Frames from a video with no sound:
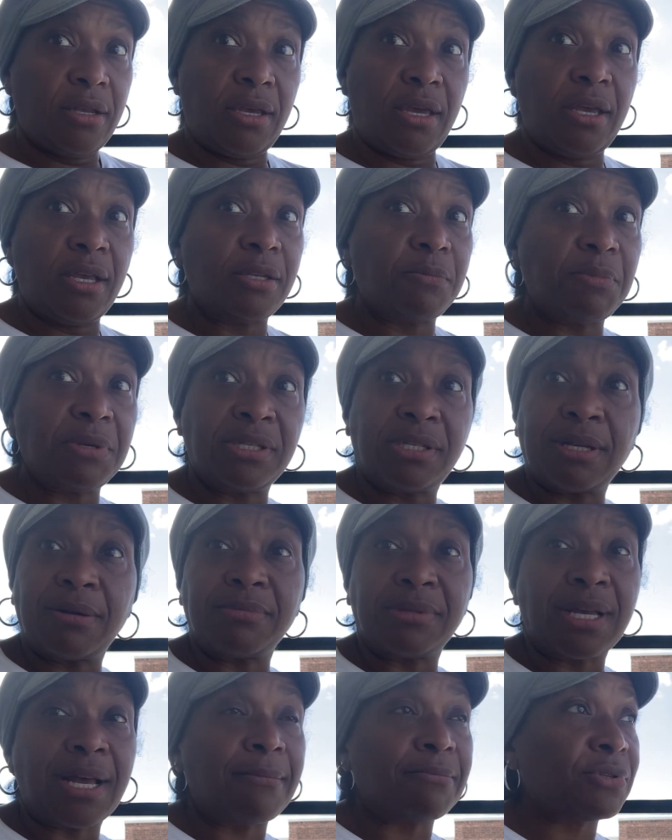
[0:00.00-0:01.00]
It'd be
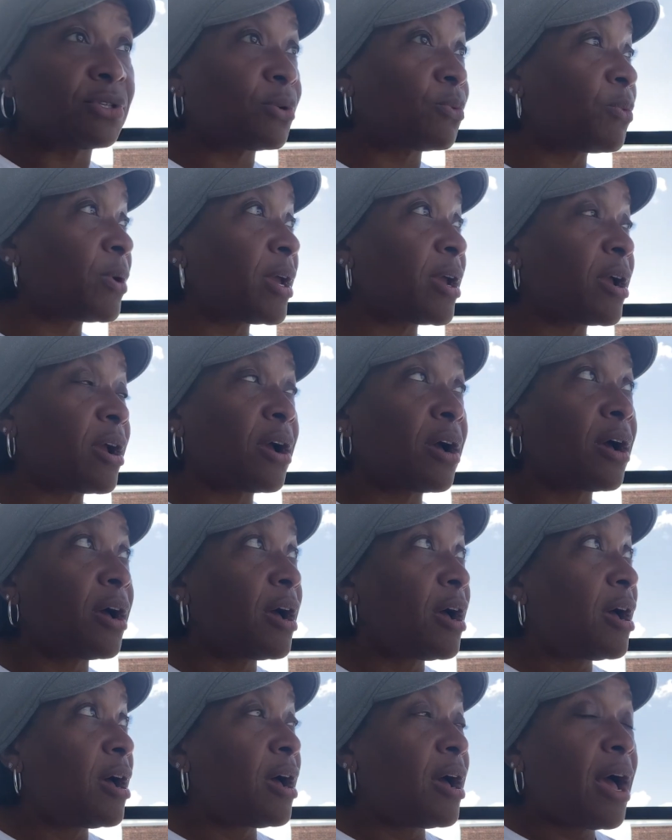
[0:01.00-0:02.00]
sometimes to where
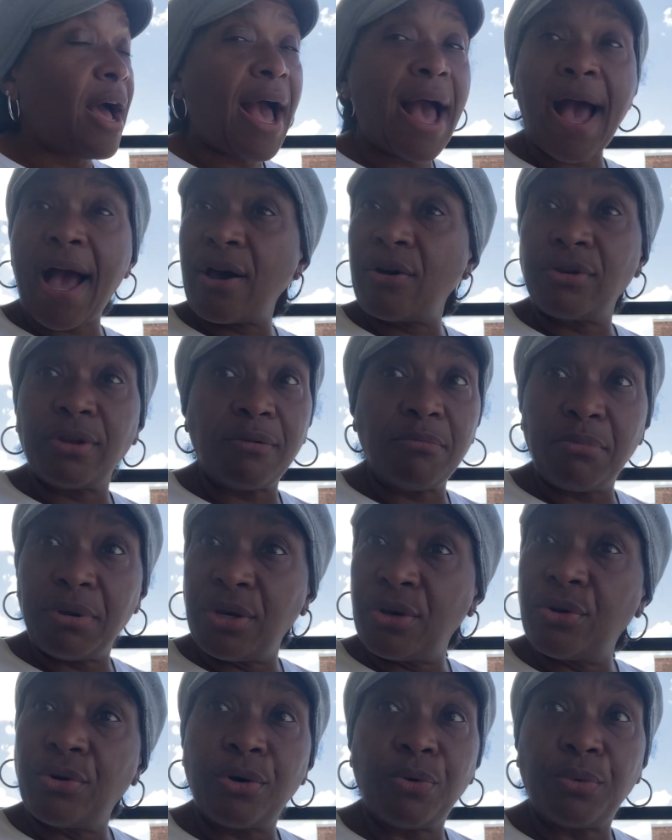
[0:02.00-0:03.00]
I don't even be
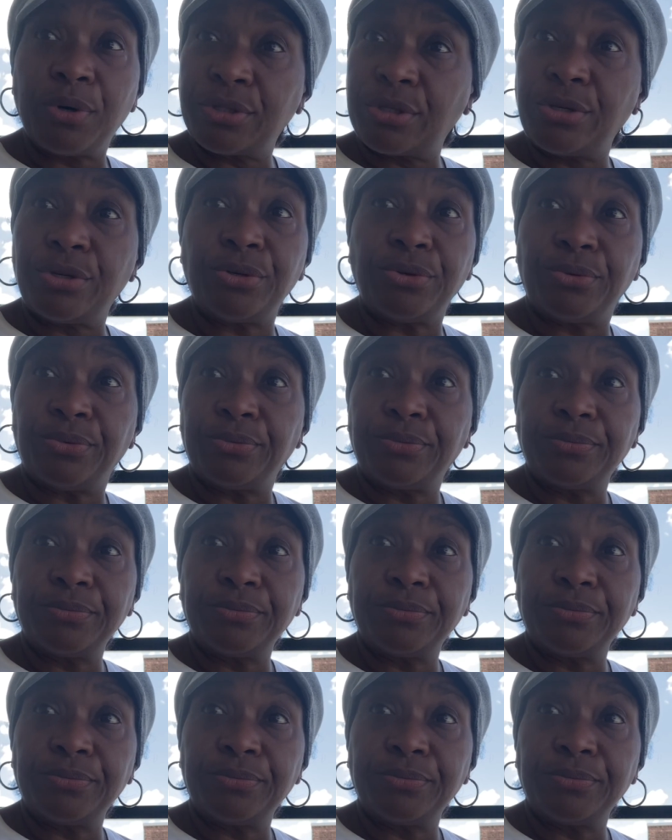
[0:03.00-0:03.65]
knowing what to do.